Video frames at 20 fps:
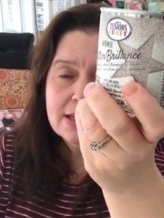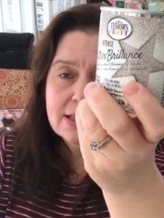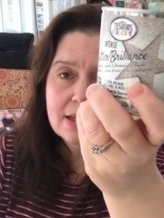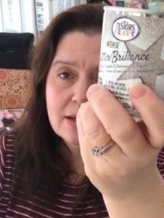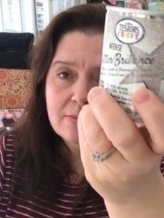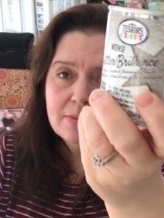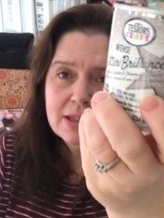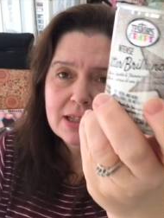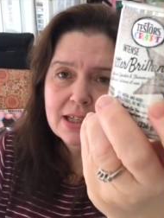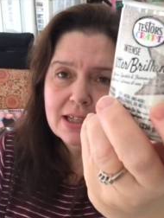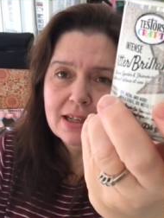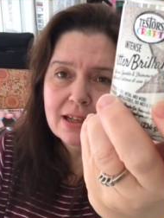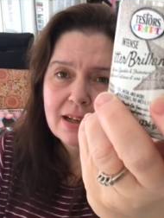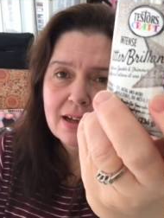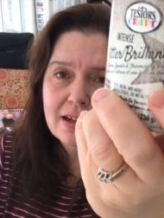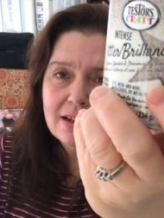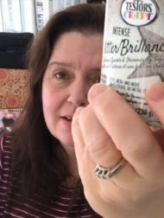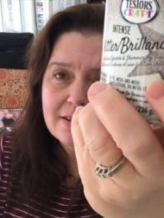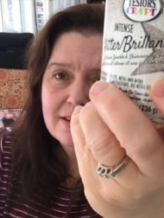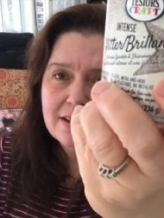something
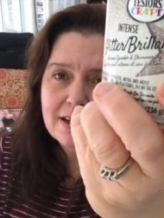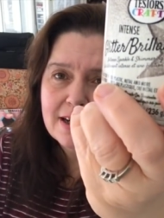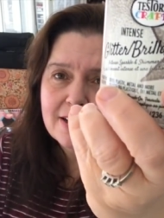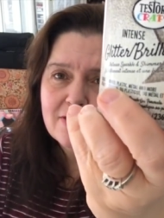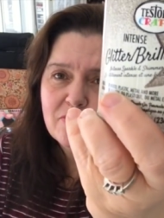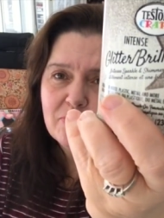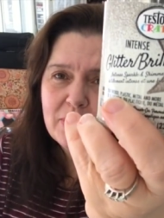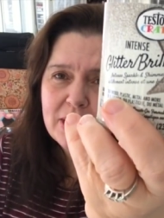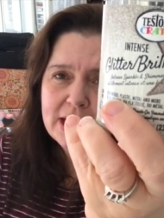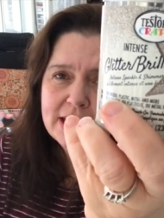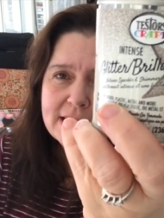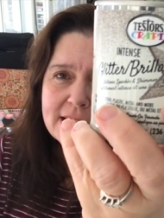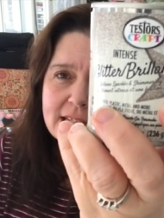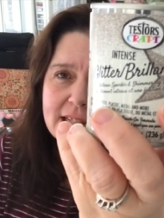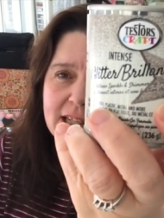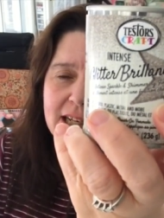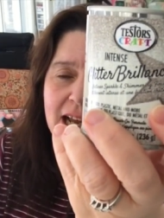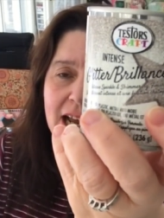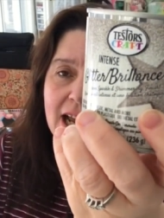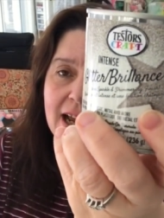that I've
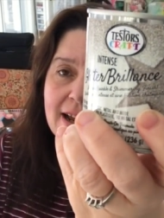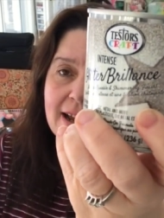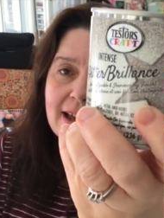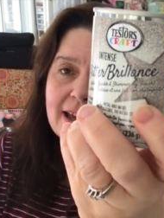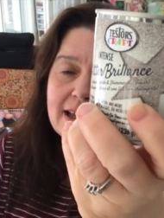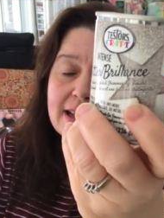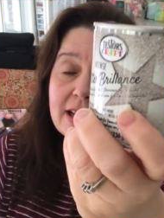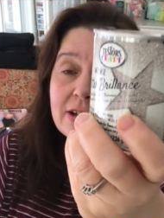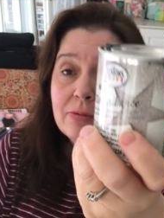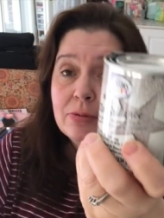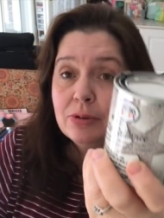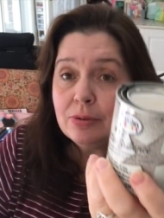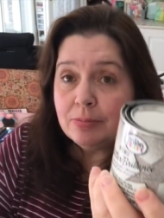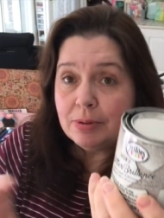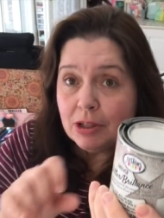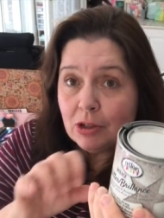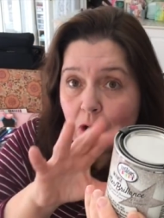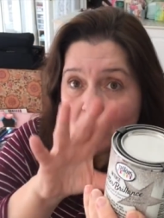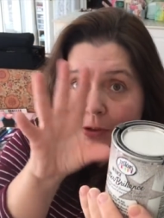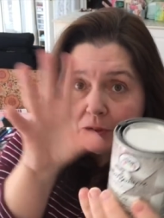painted, and it will
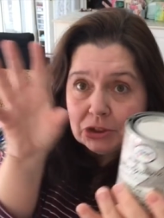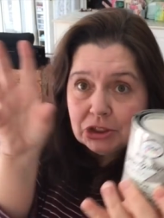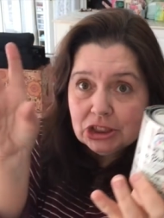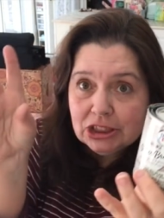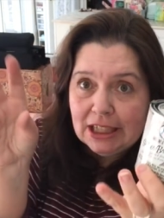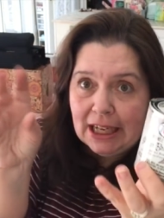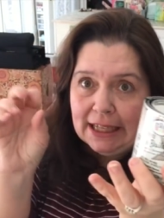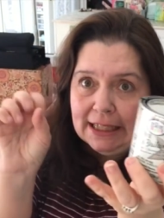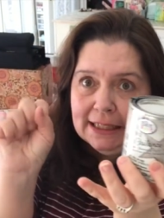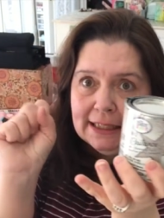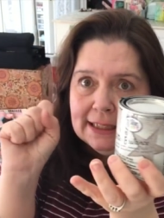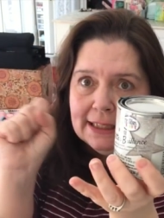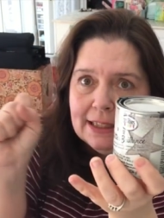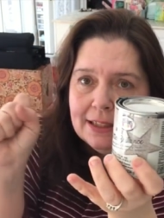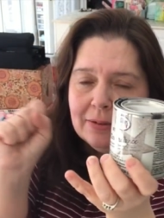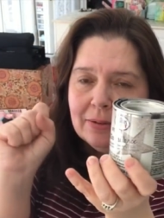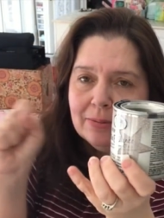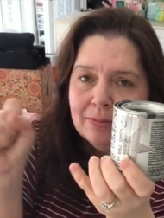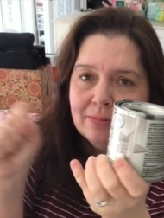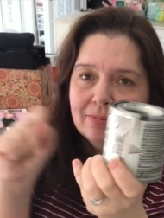be all
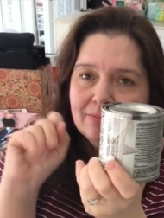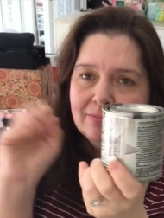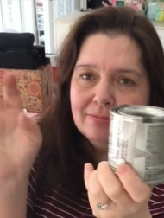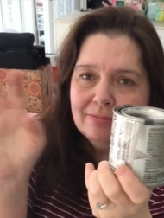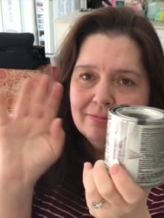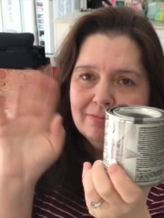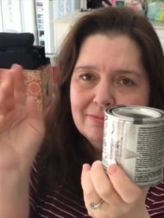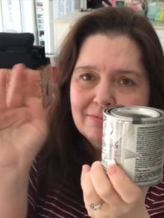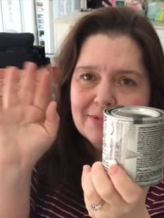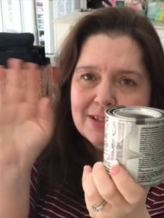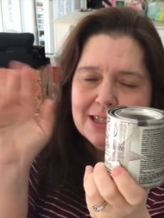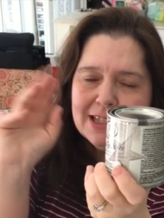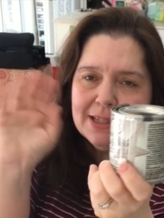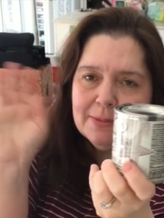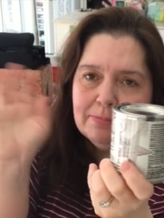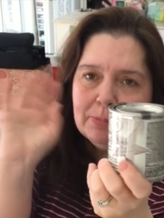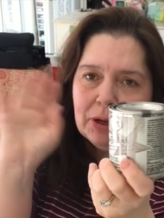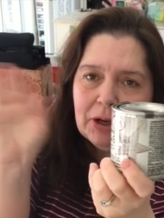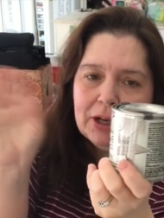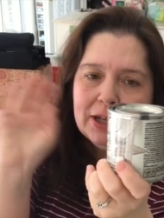shiny and
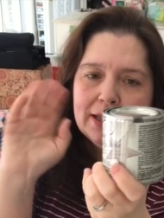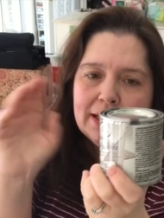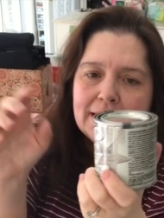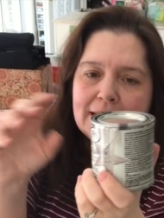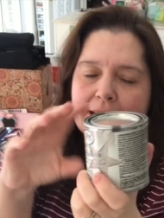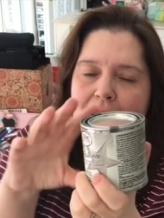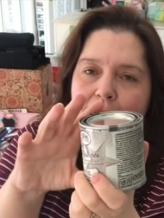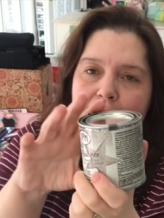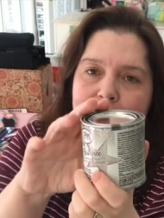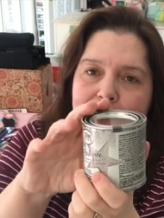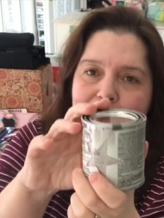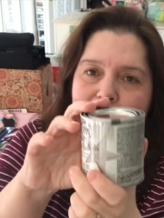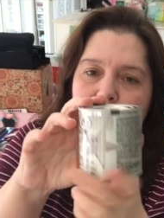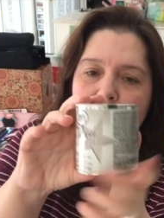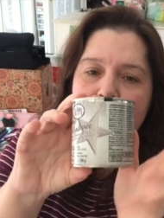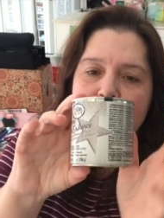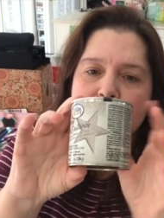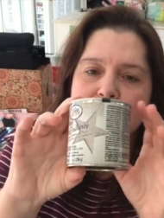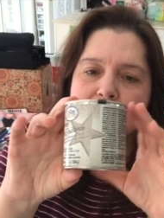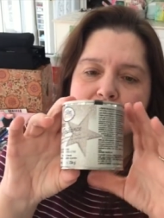sparkly, all
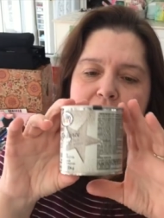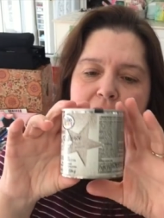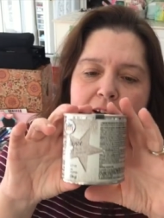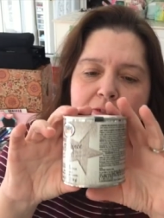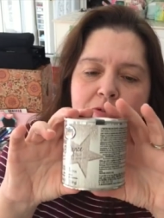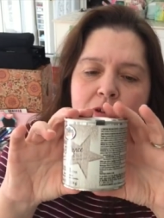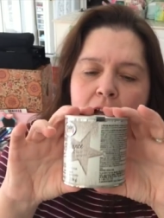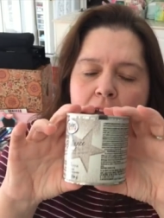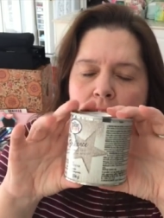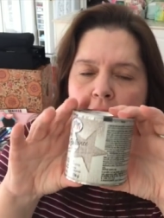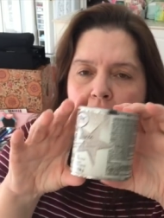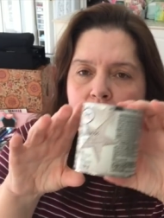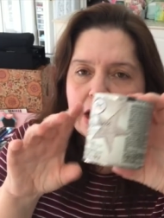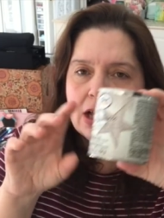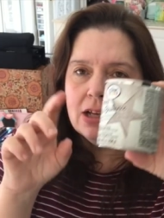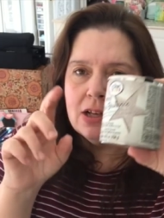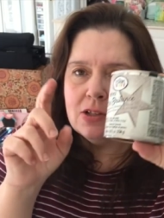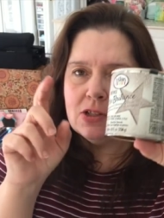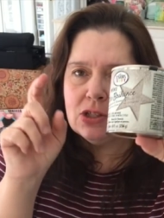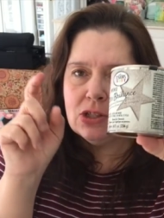fun stuff.
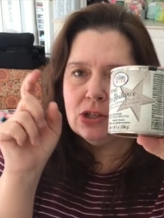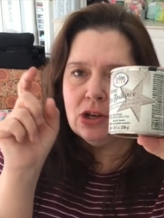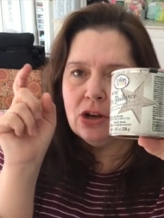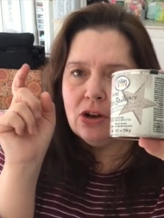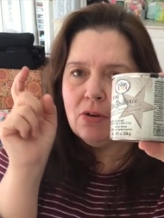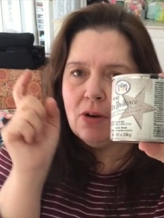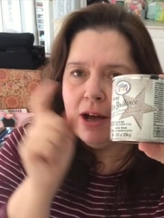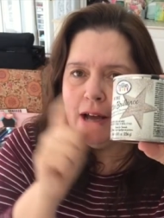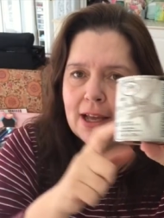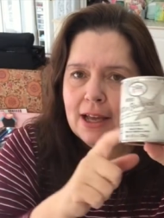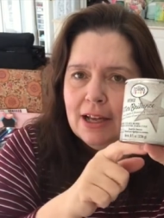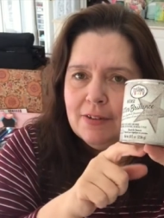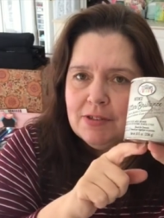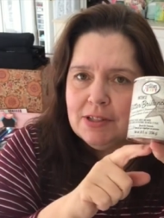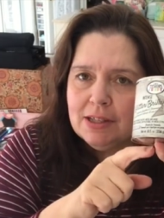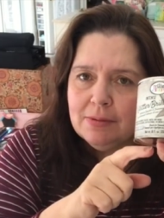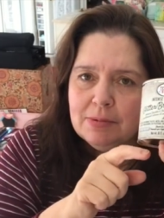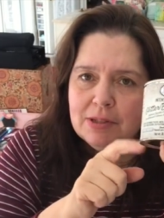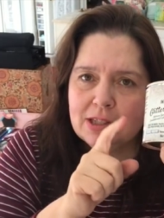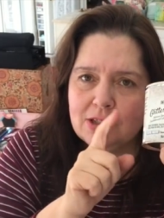So I have
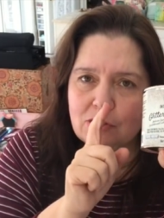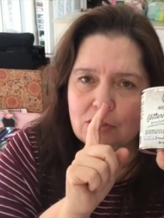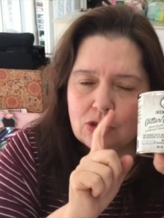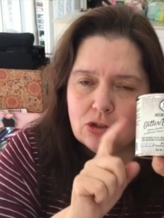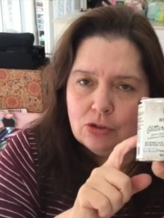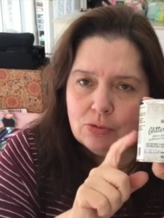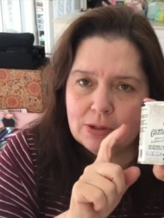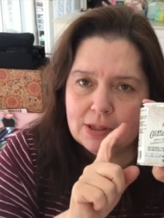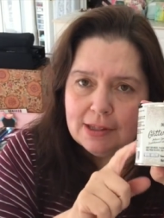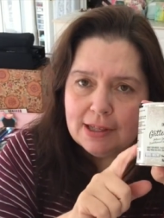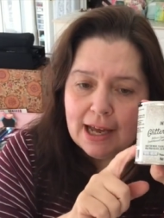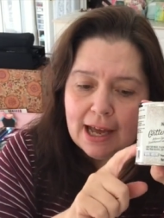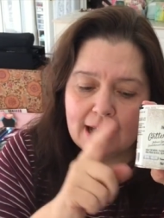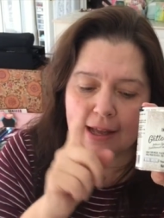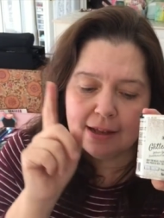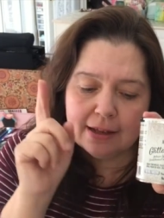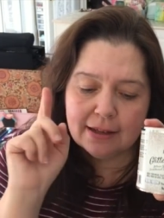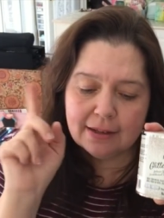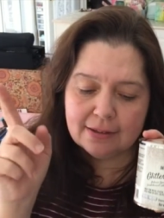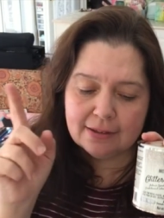something to do with
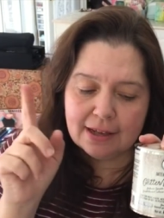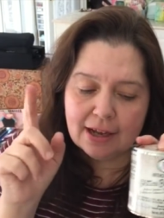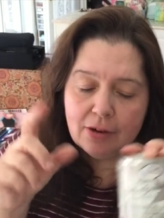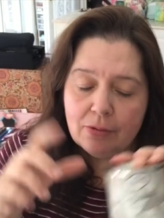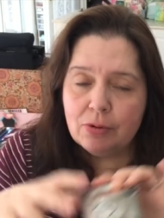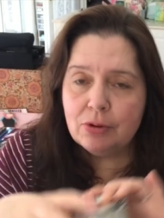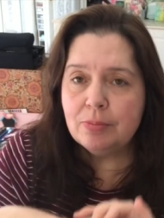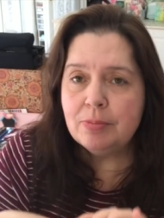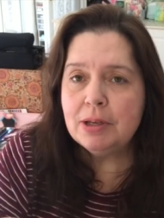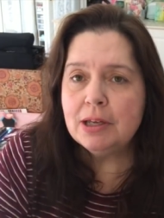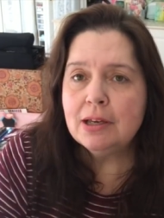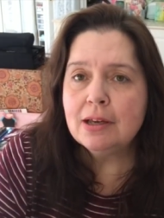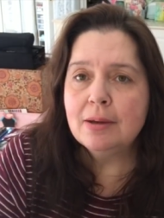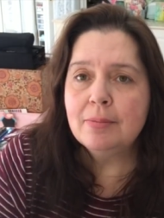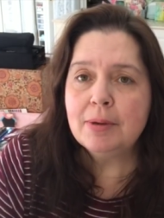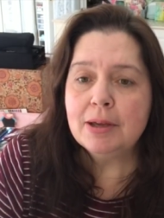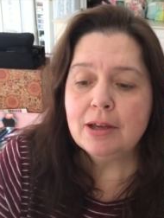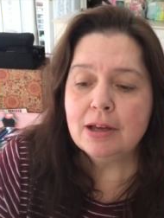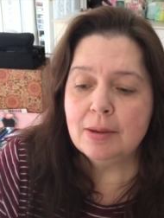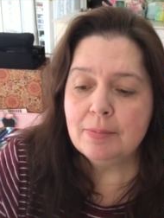that, and that will be
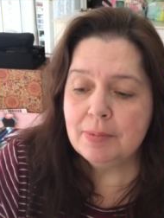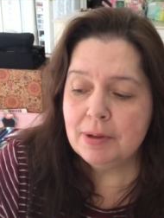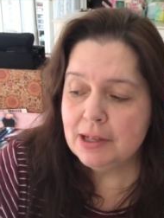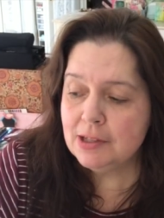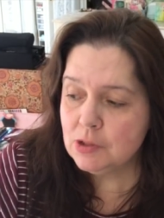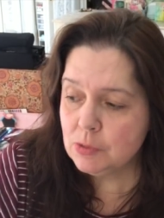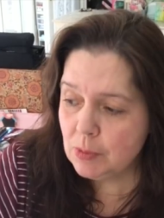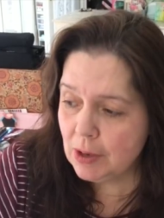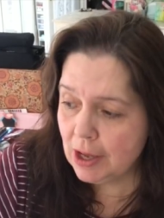coming up as